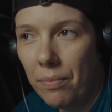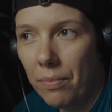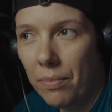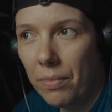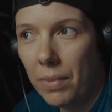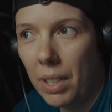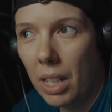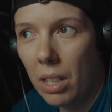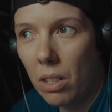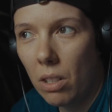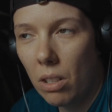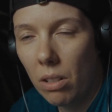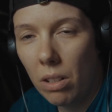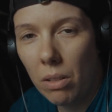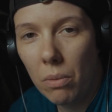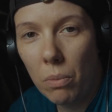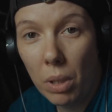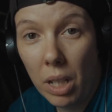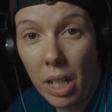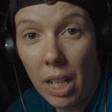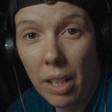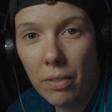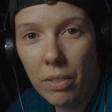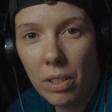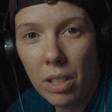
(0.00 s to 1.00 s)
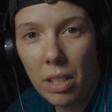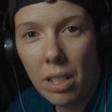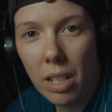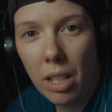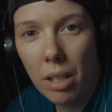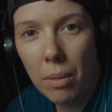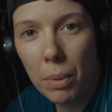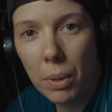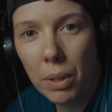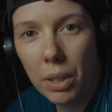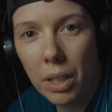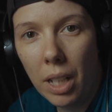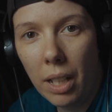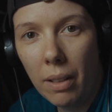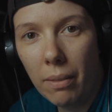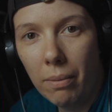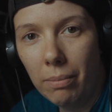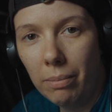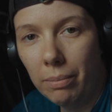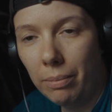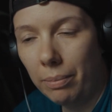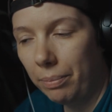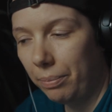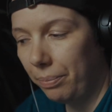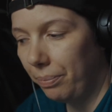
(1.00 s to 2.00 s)
That's what I have to say about that.
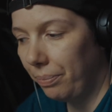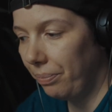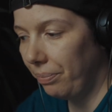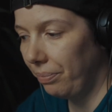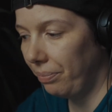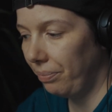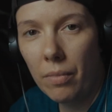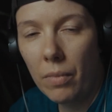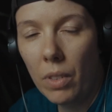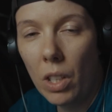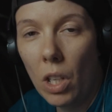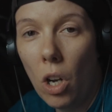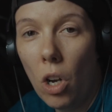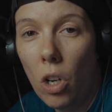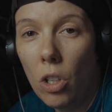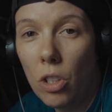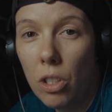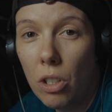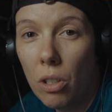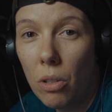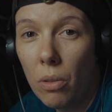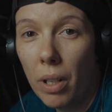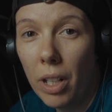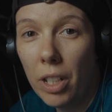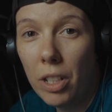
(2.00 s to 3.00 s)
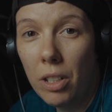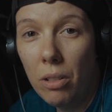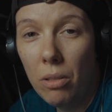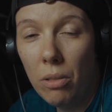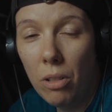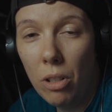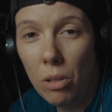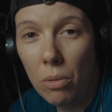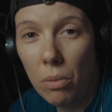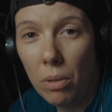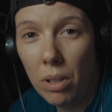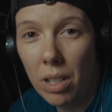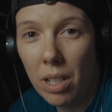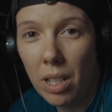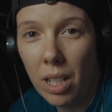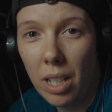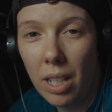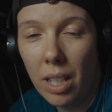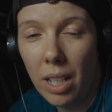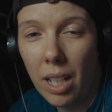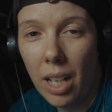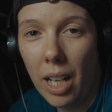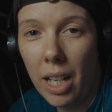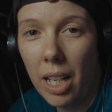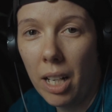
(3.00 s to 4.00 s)
Also, I do just want to say
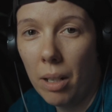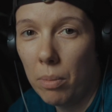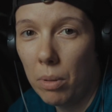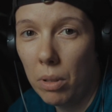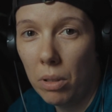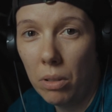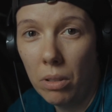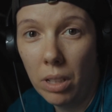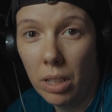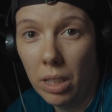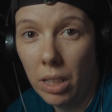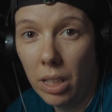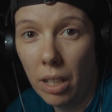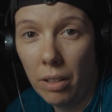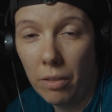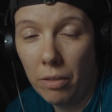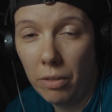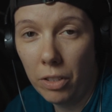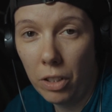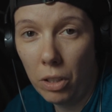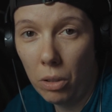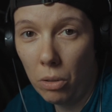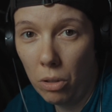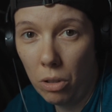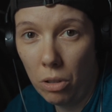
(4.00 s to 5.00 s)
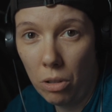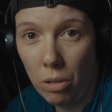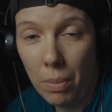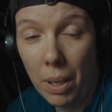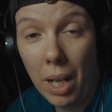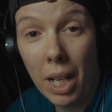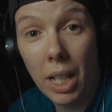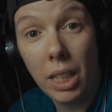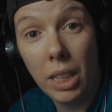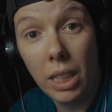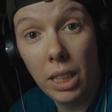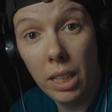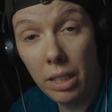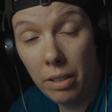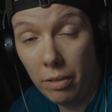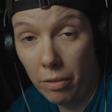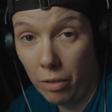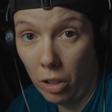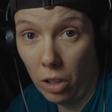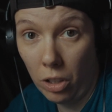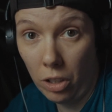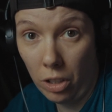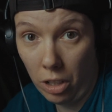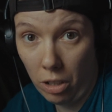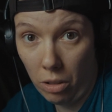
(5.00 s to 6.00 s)
that I absolutely love YouTube. I live
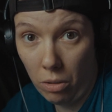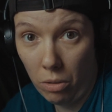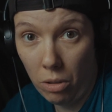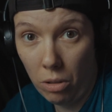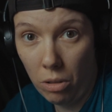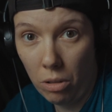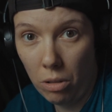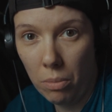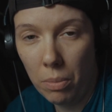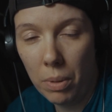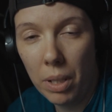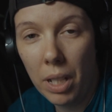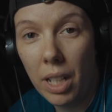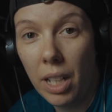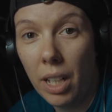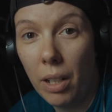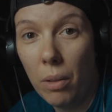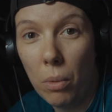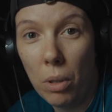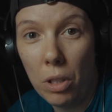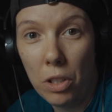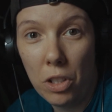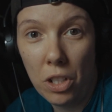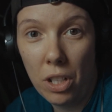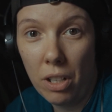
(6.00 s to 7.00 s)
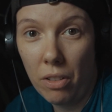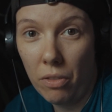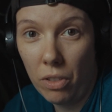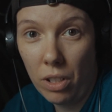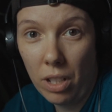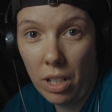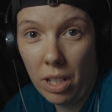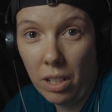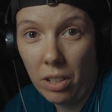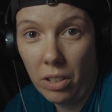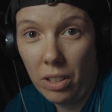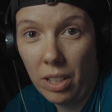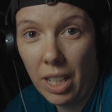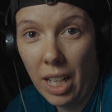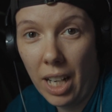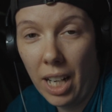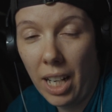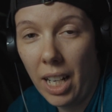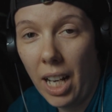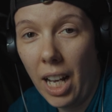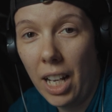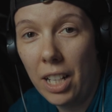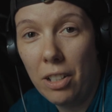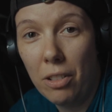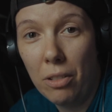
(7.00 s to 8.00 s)
on YouTube and I watch it every single
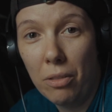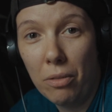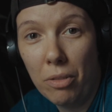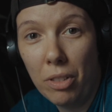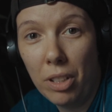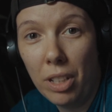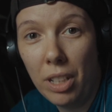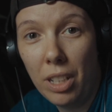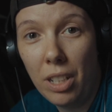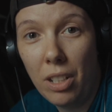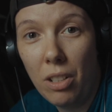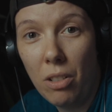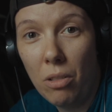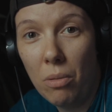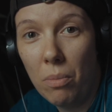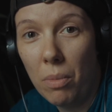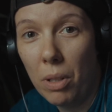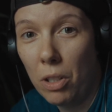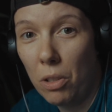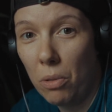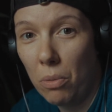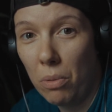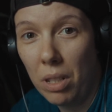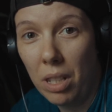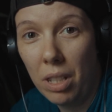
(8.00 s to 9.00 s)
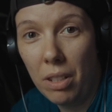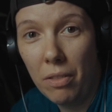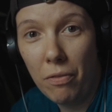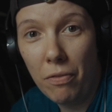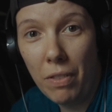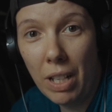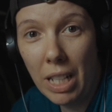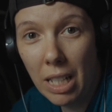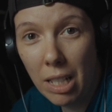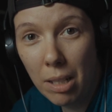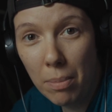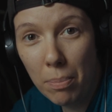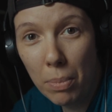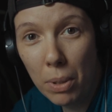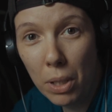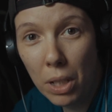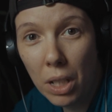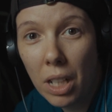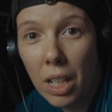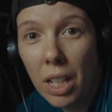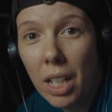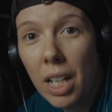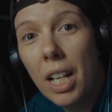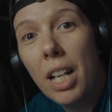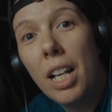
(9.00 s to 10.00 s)
day. I don't really do much with the
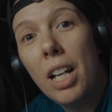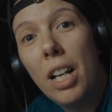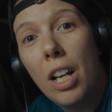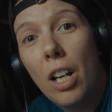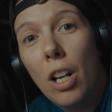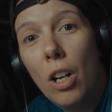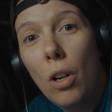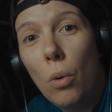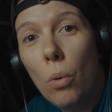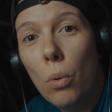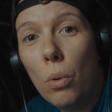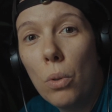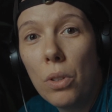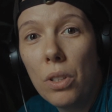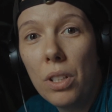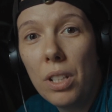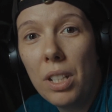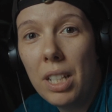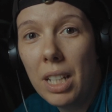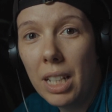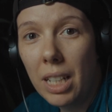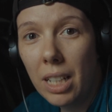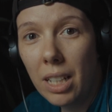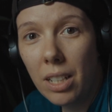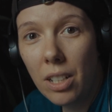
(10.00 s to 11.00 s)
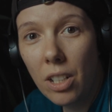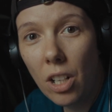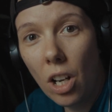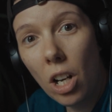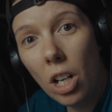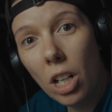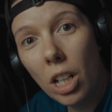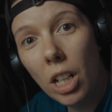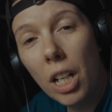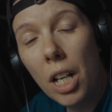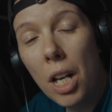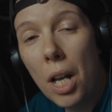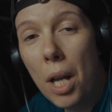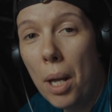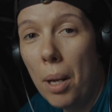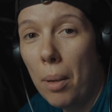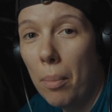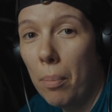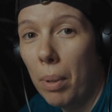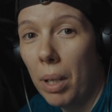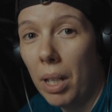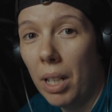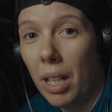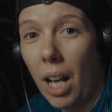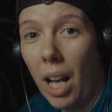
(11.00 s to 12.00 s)
Facebook or the TikTok,
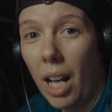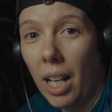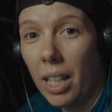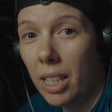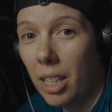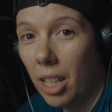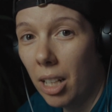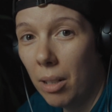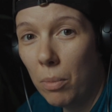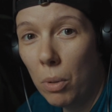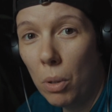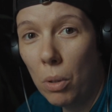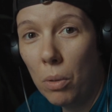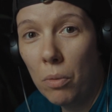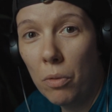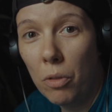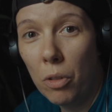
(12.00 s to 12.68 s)
but I come home